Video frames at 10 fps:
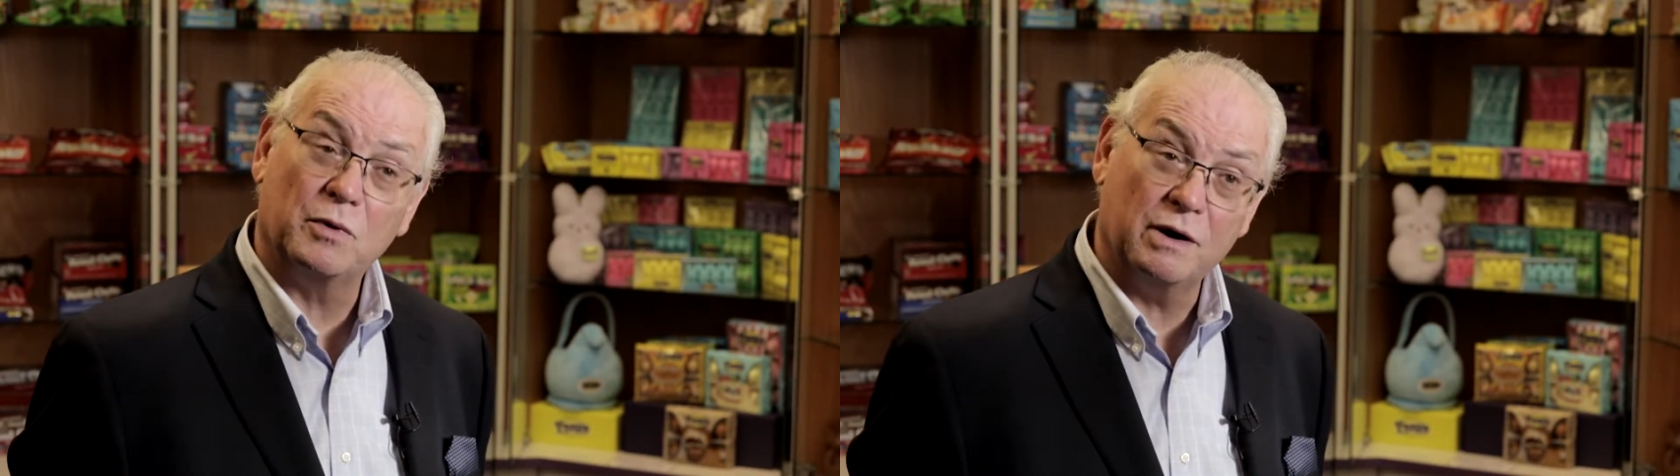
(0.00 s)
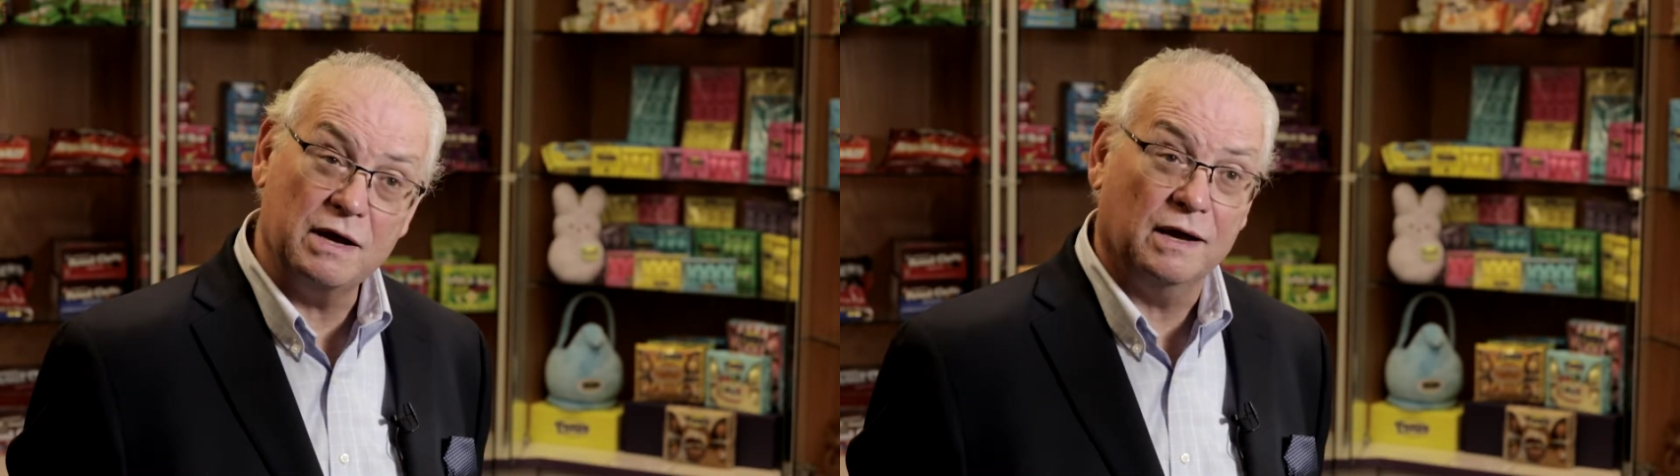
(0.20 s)

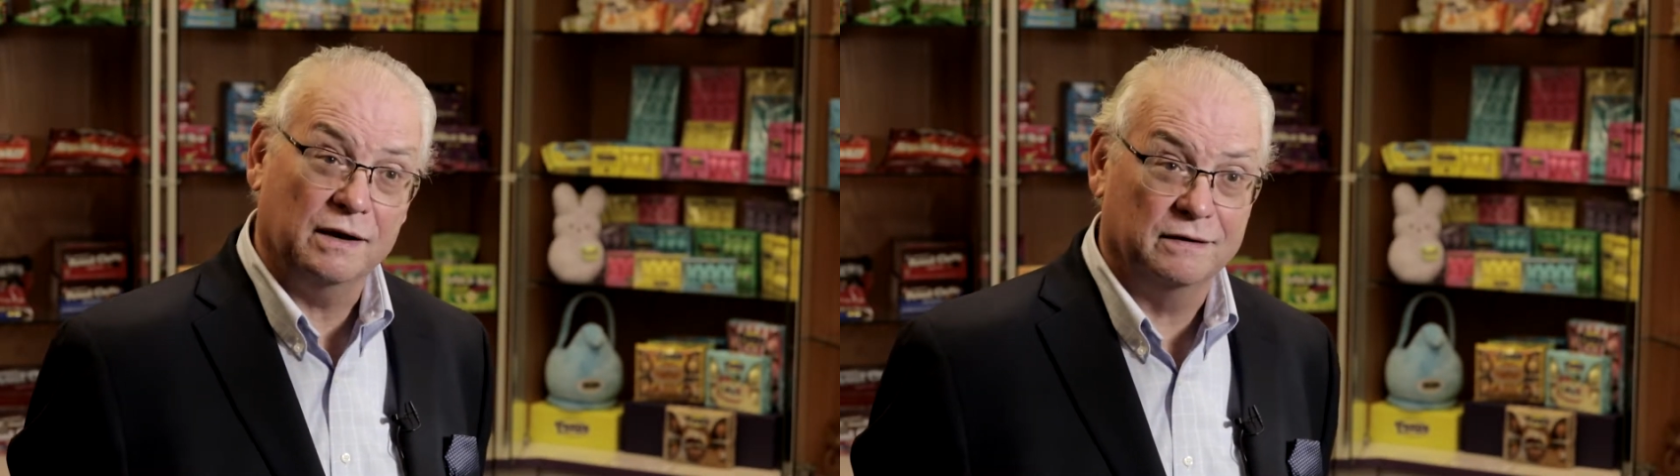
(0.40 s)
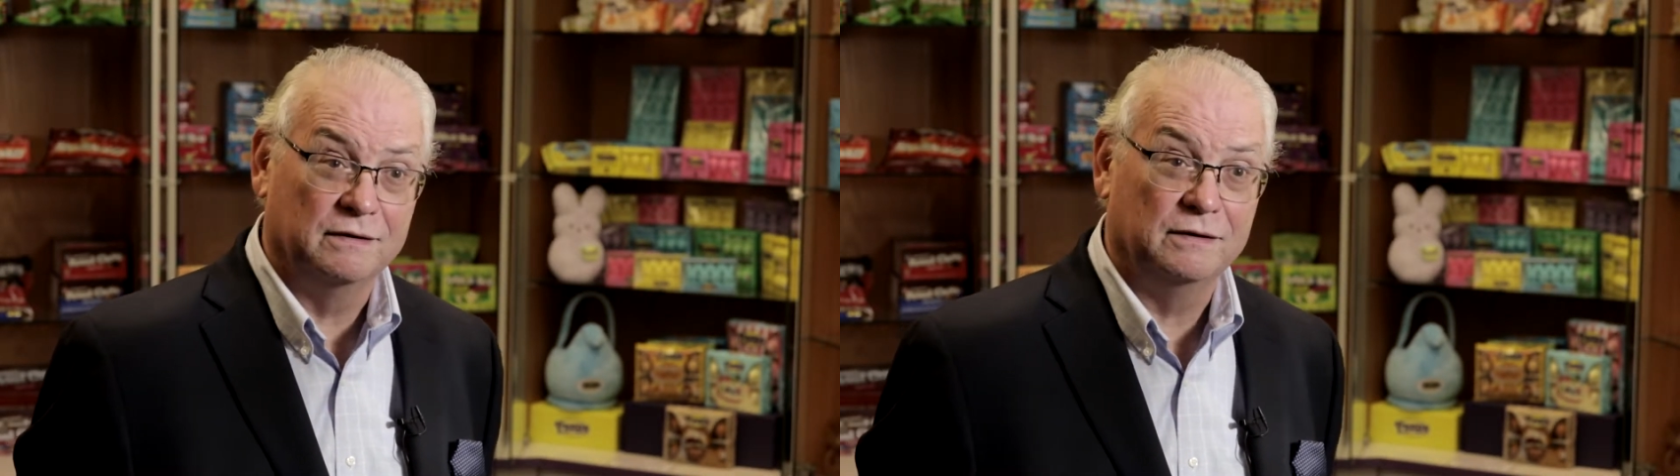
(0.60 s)

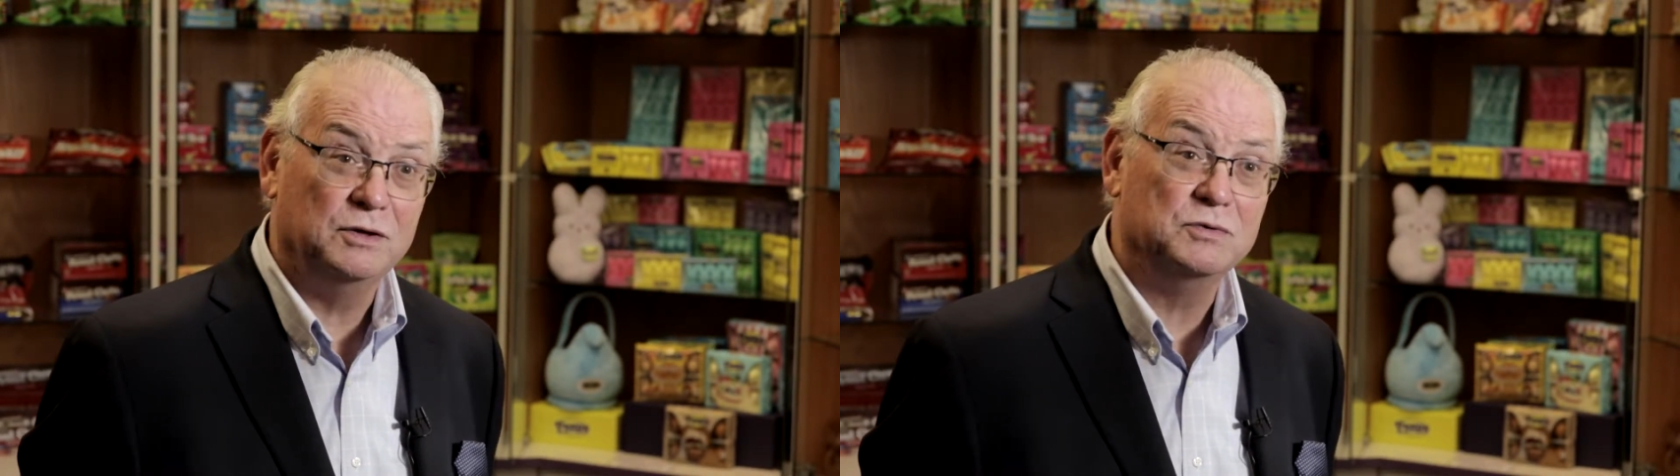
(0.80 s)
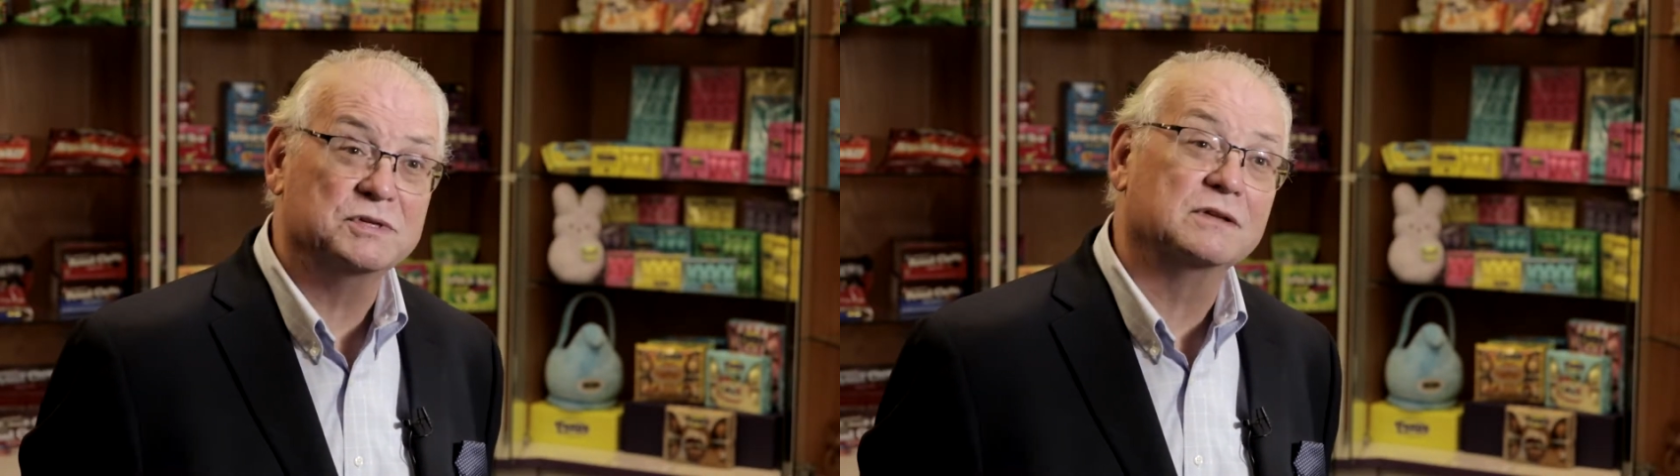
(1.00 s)
brand
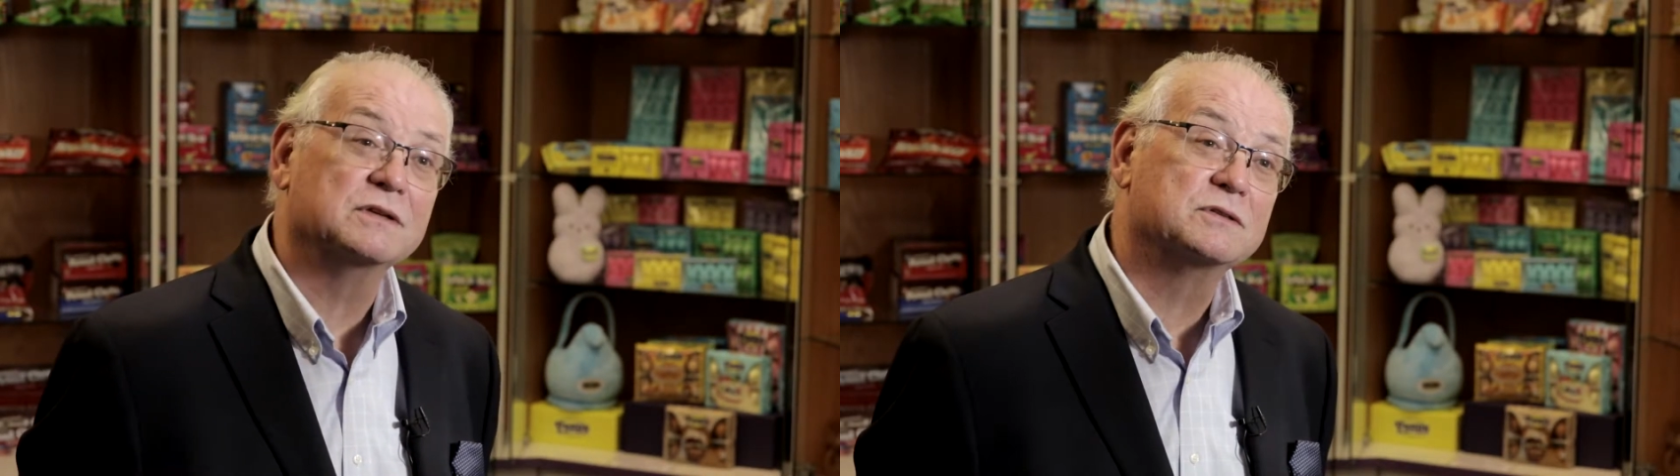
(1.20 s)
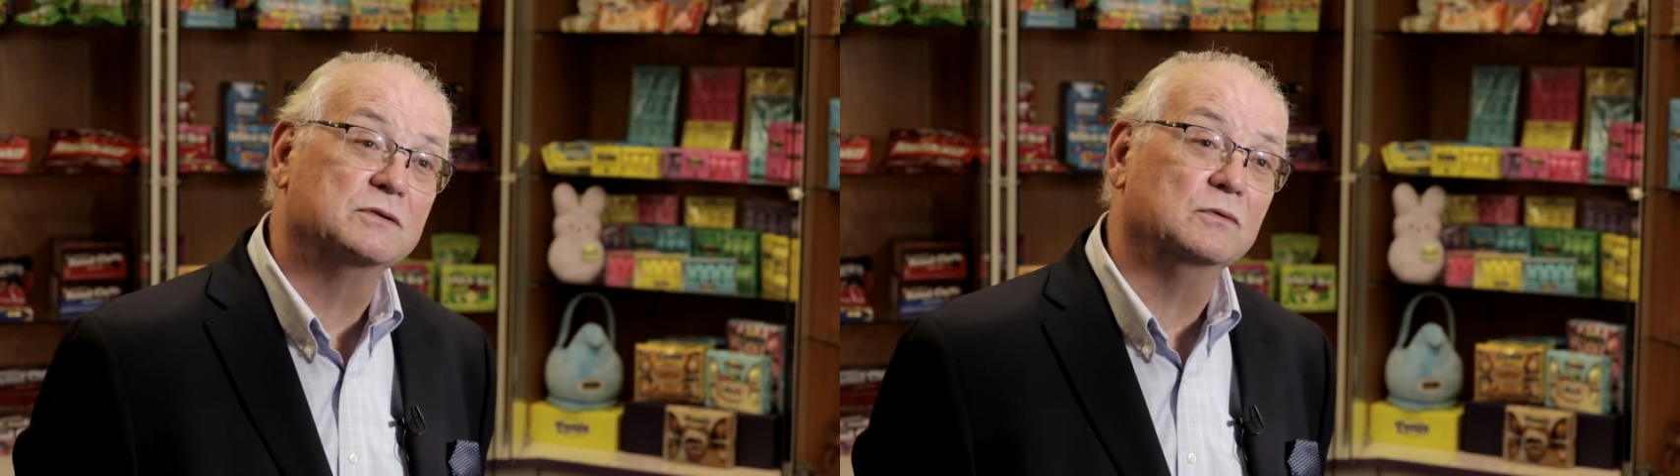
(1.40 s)
using
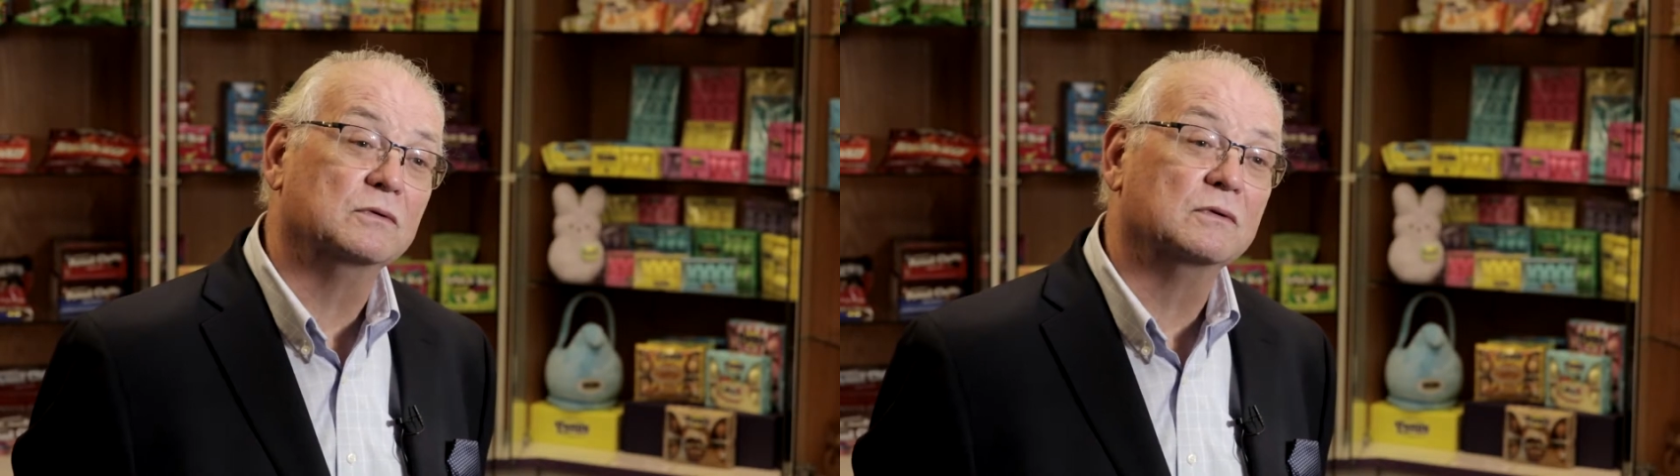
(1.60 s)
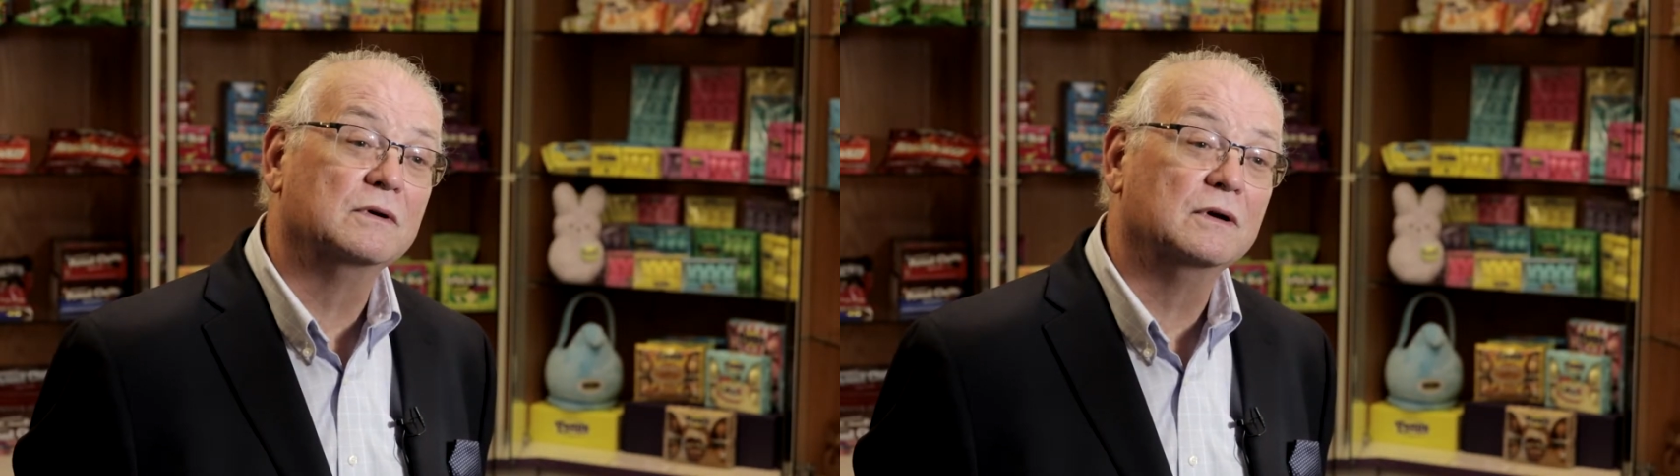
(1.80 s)
this tool